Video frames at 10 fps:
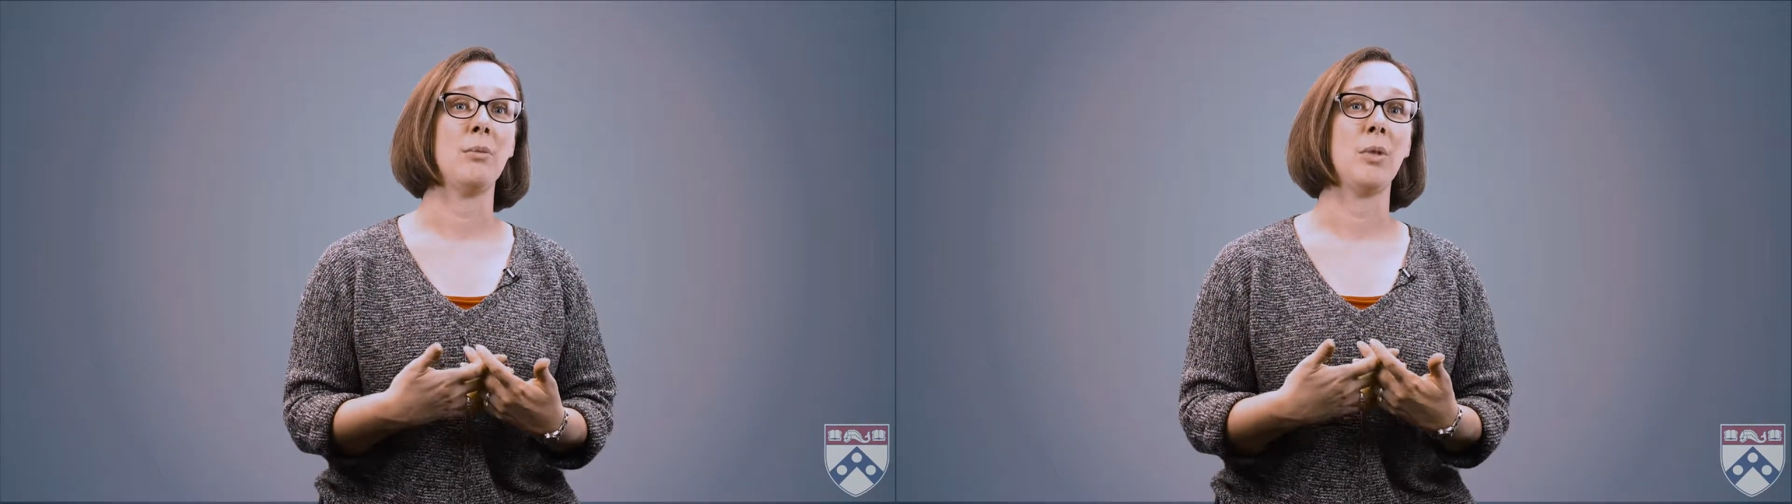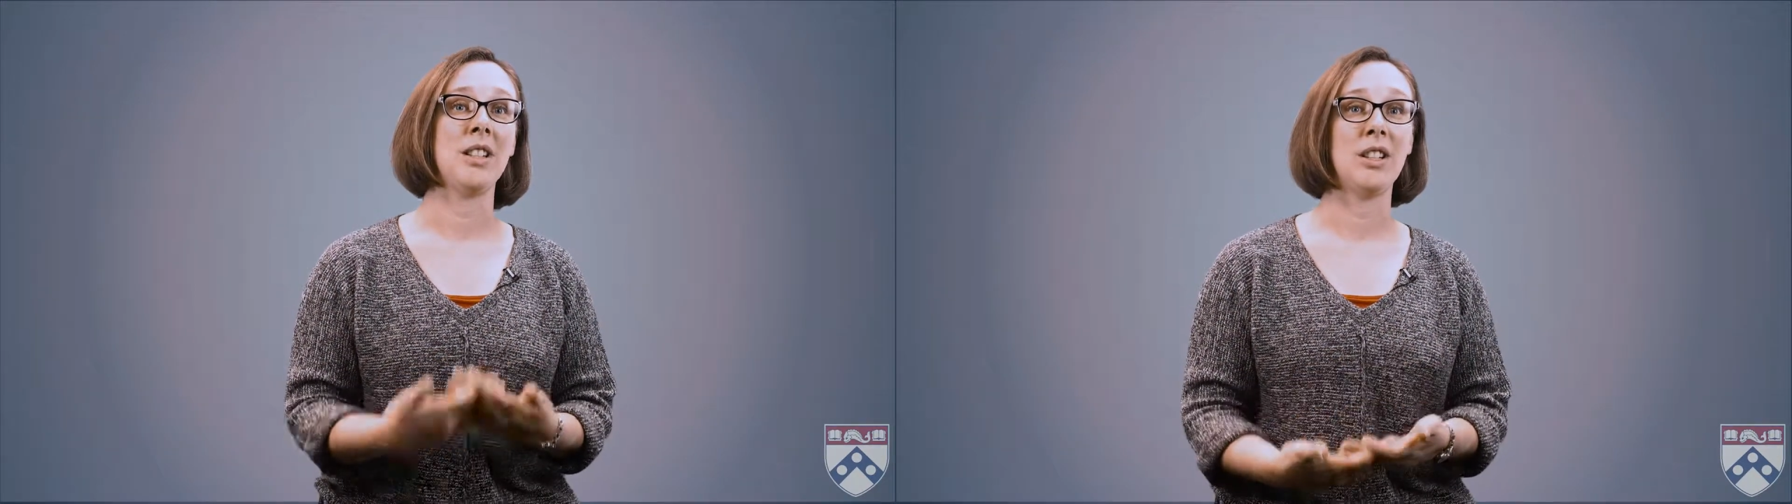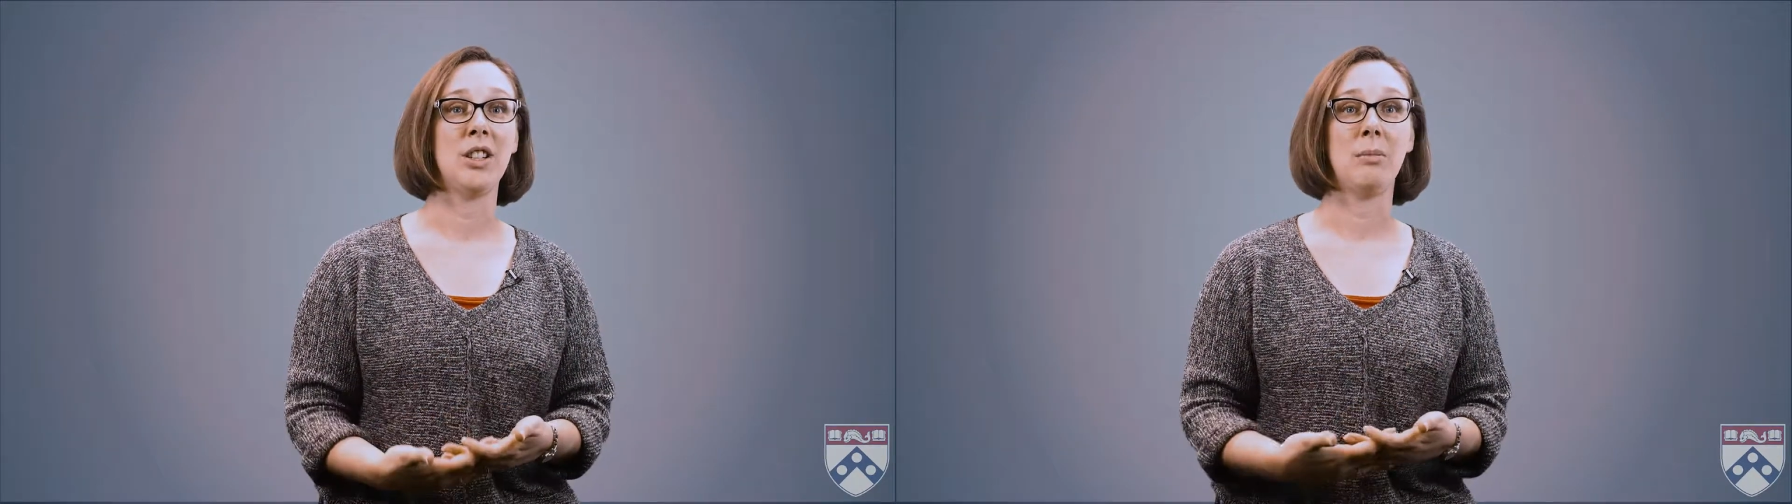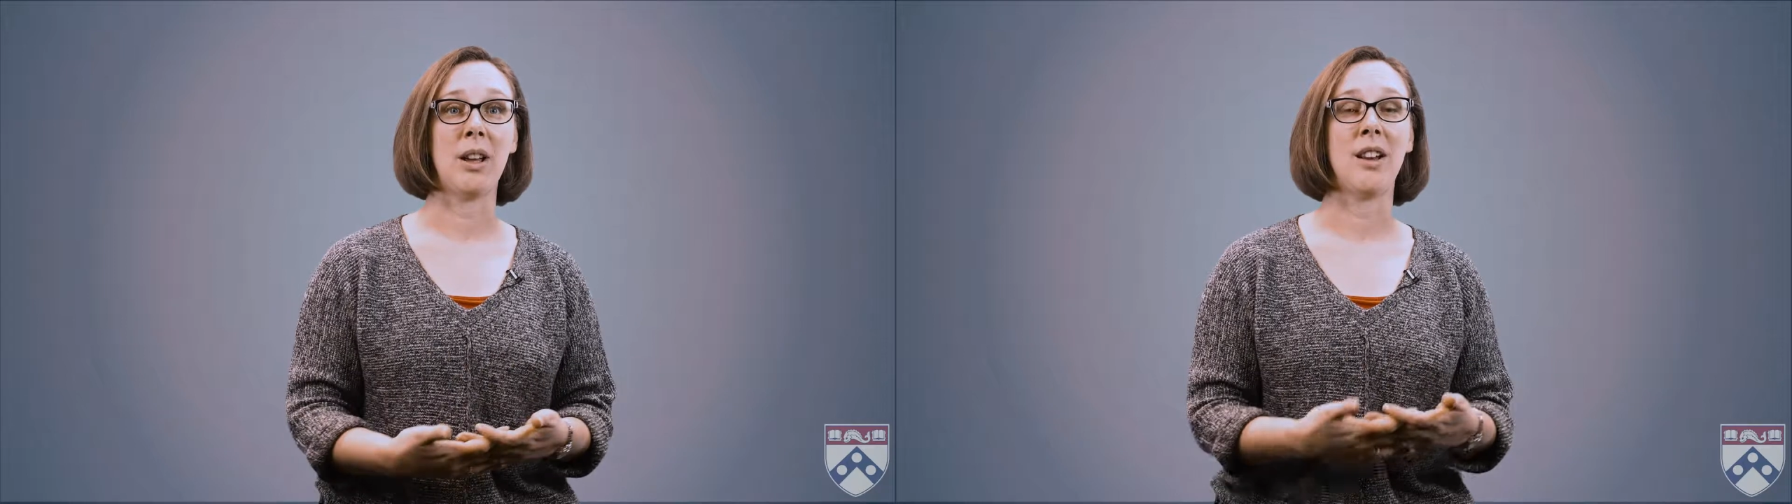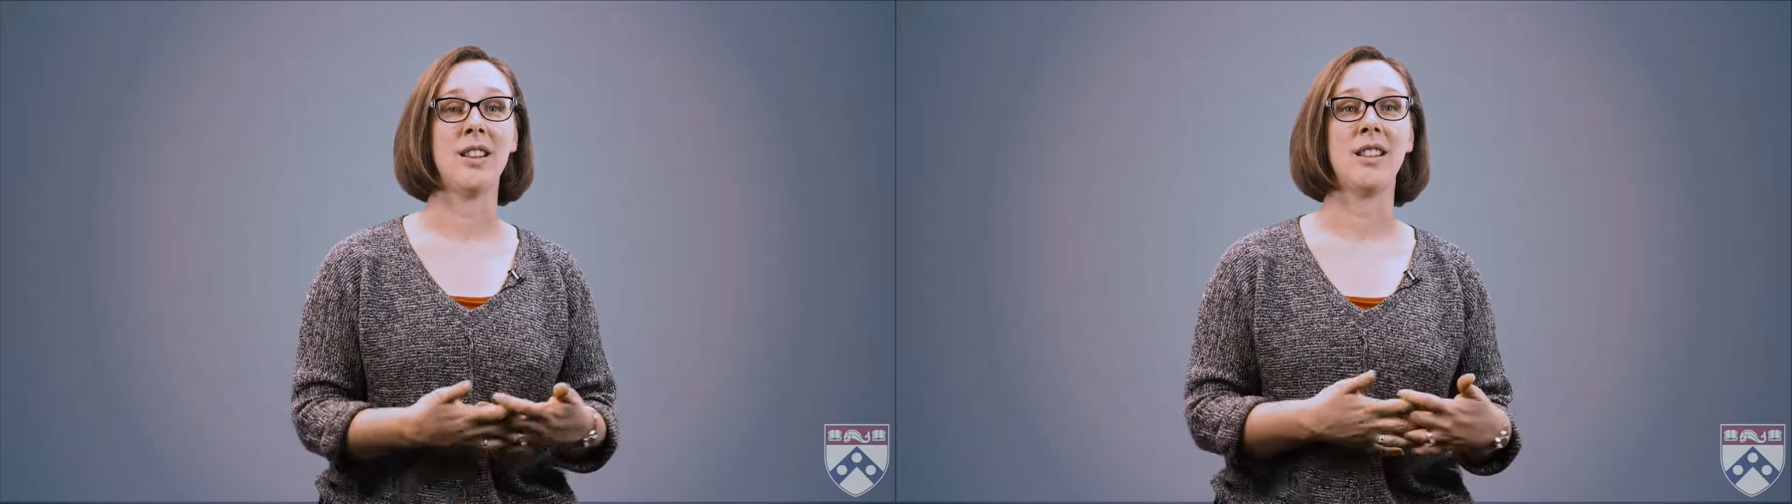when teaching
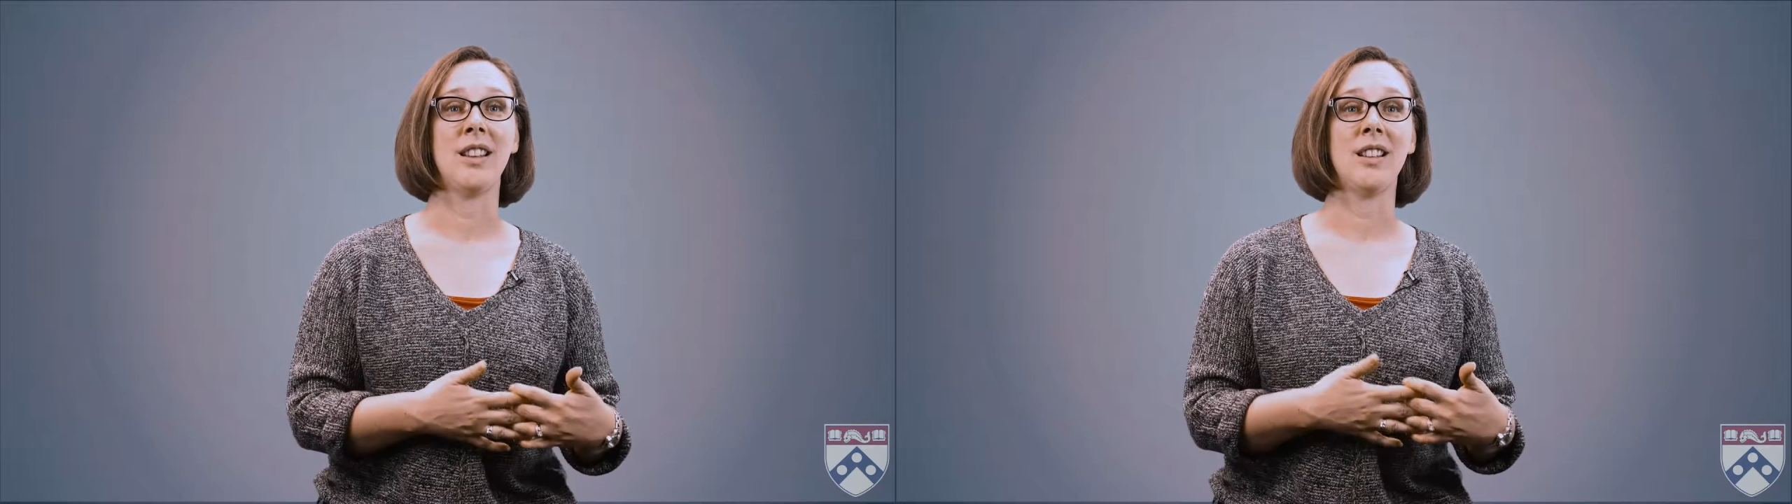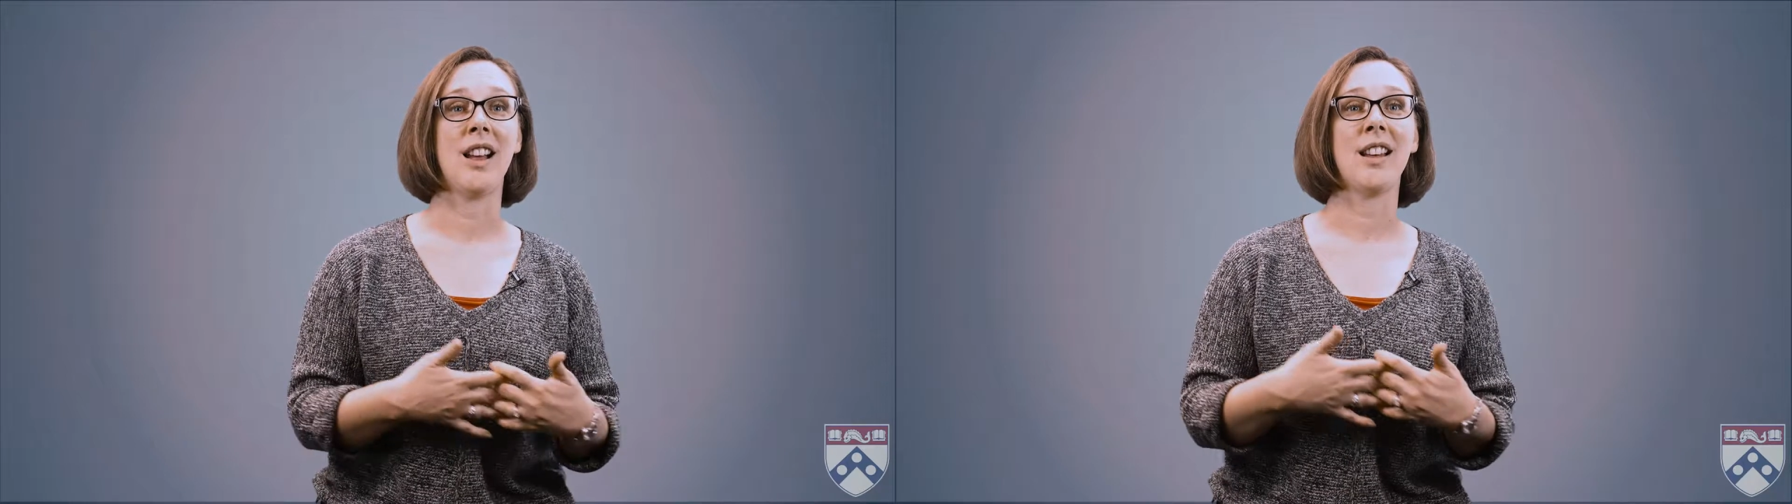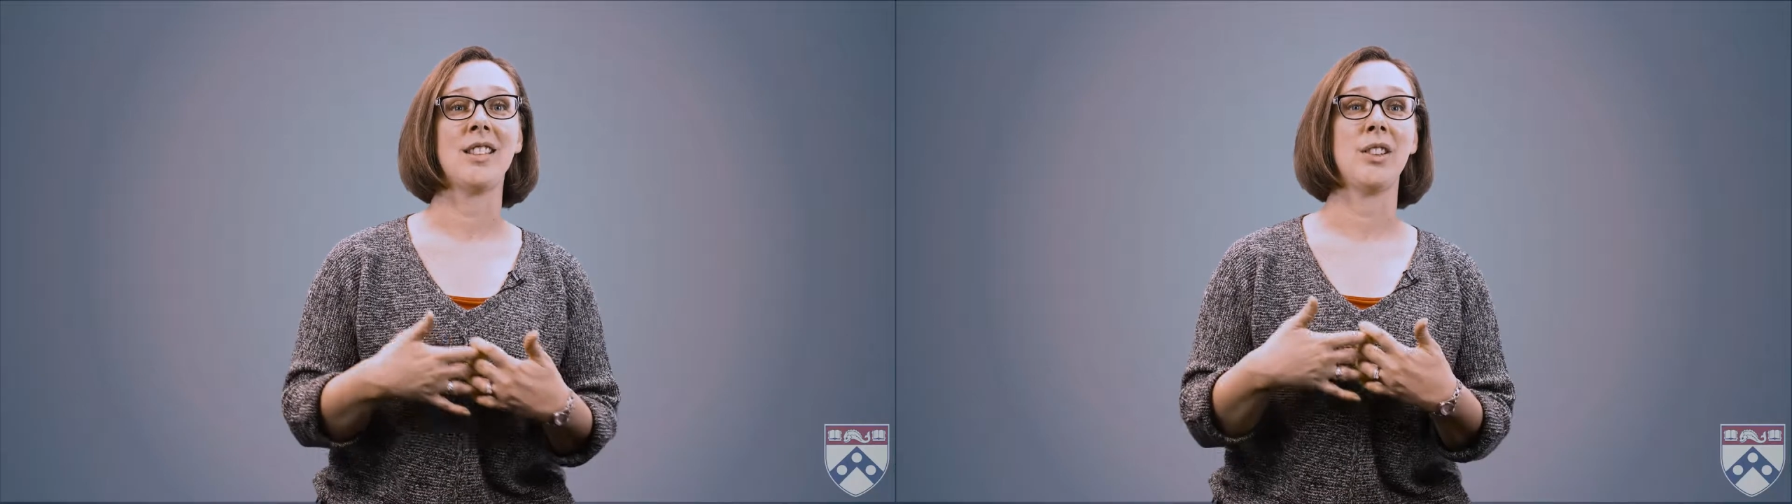my online class.